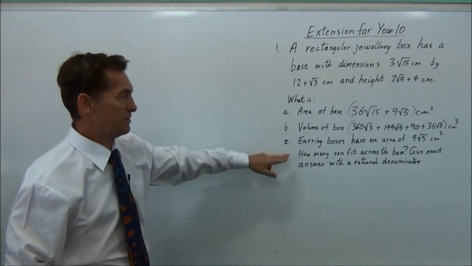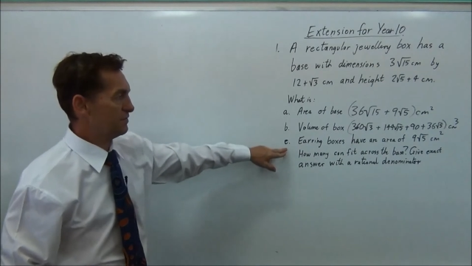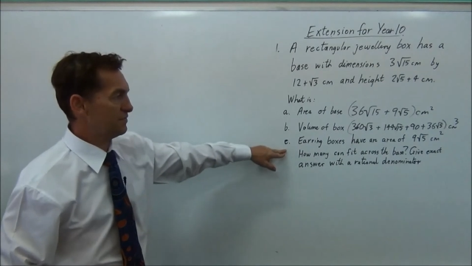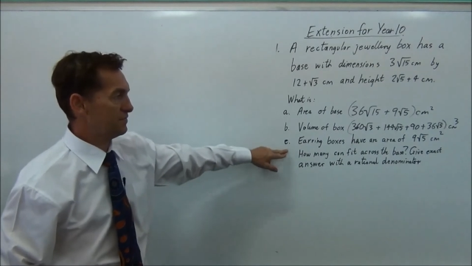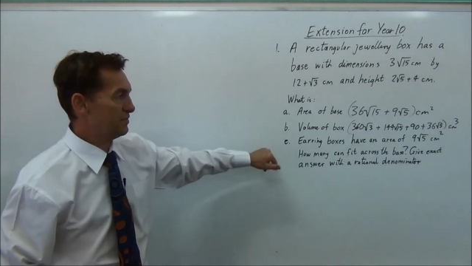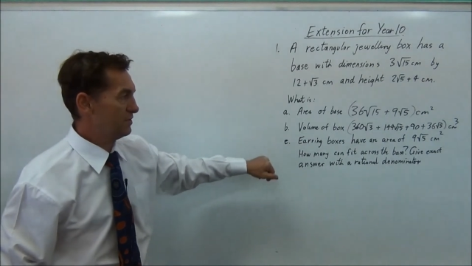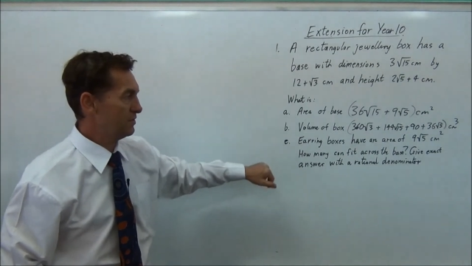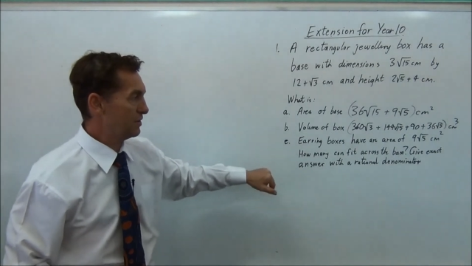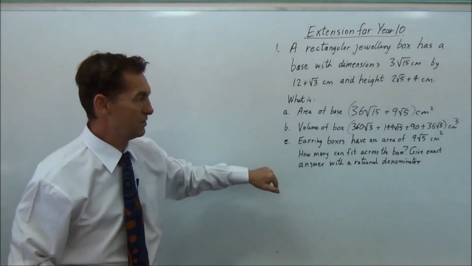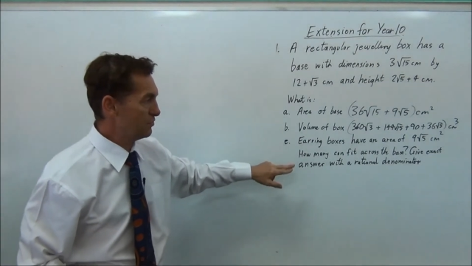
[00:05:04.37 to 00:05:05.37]
of
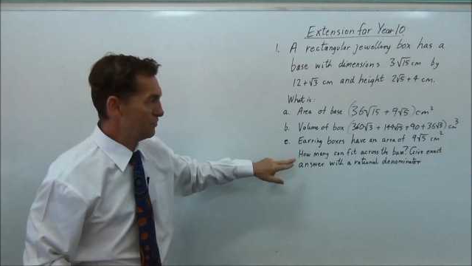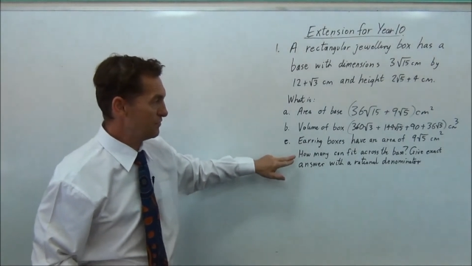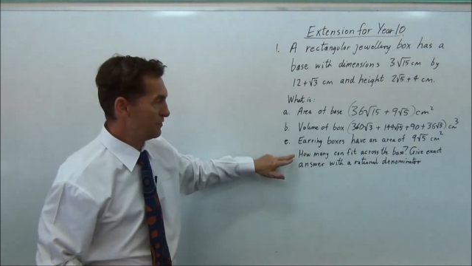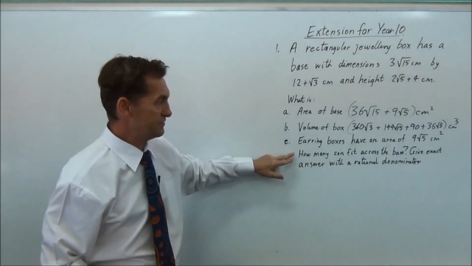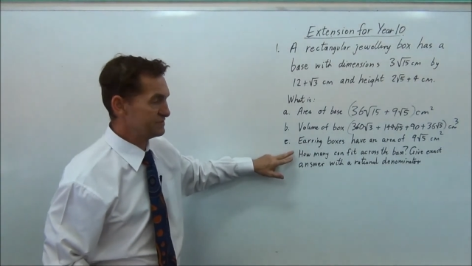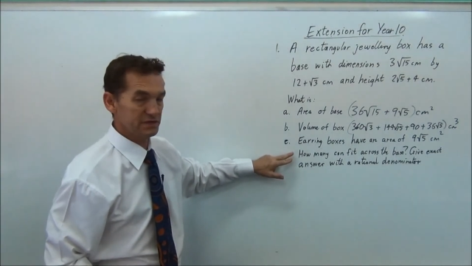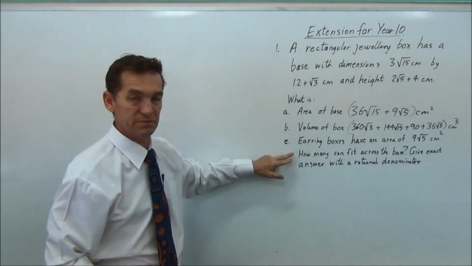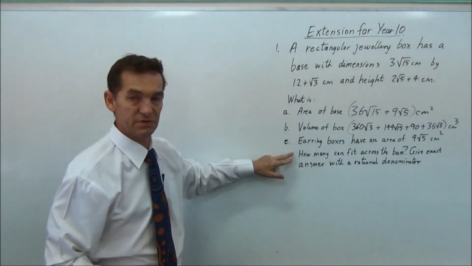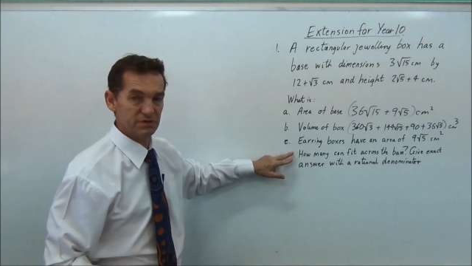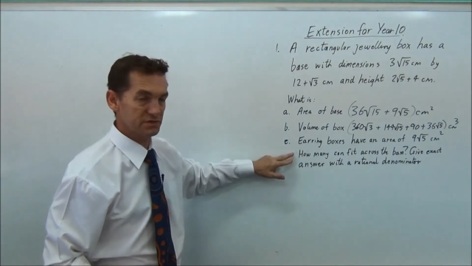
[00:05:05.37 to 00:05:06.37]
9 root 5
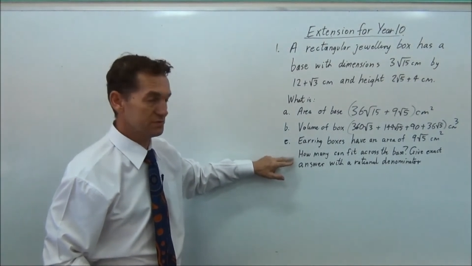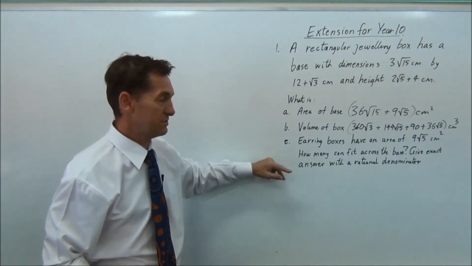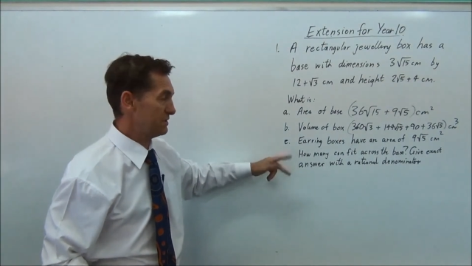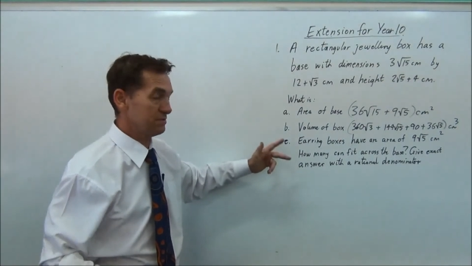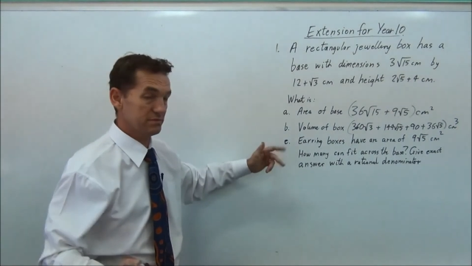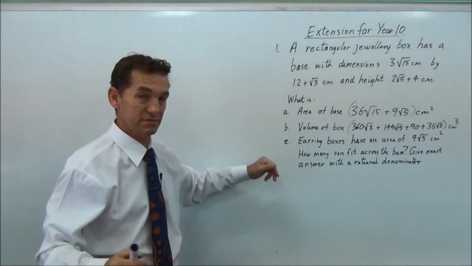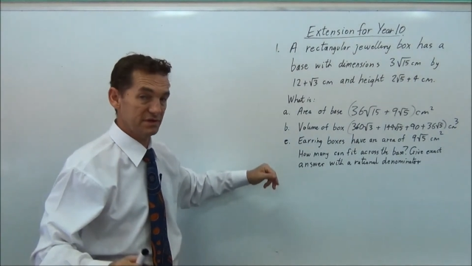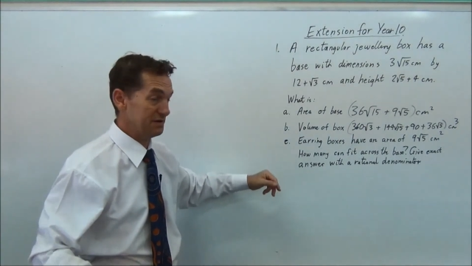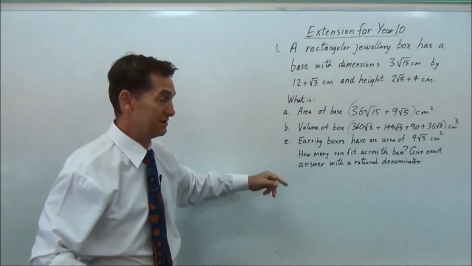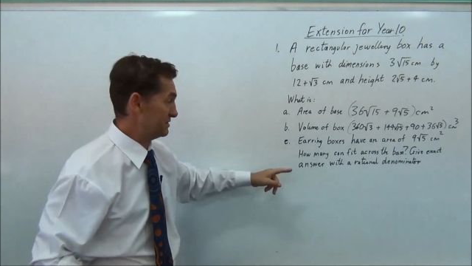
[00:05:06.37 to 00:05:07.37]
centimetres squared.
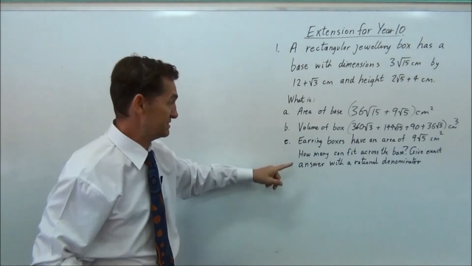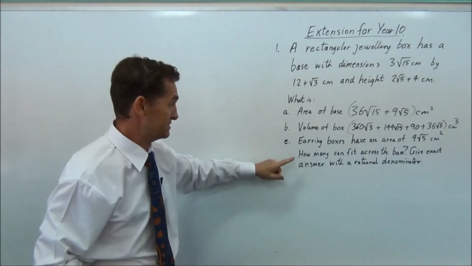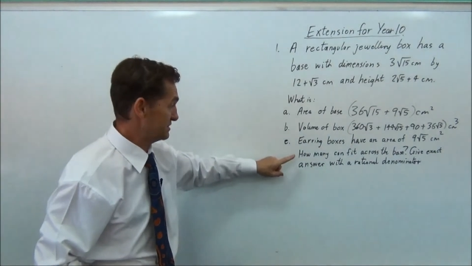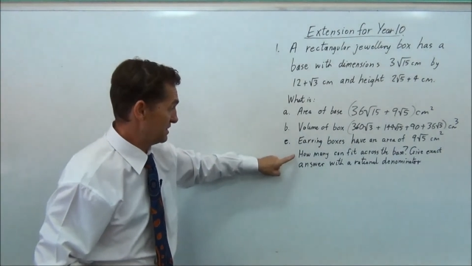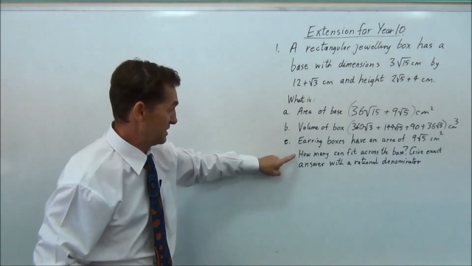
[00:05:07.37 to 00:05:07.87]
How nice.